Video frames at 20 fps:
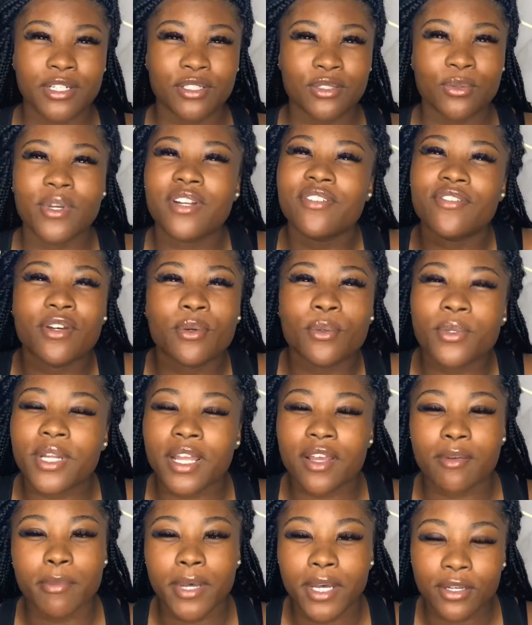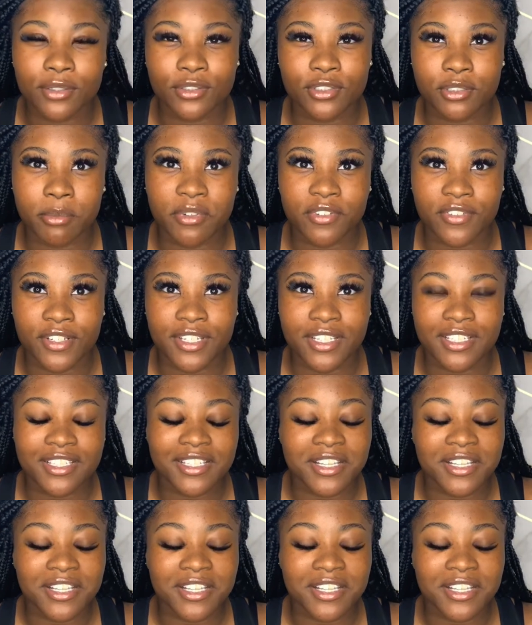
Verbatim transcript: Why the fuck would I have powders on my face?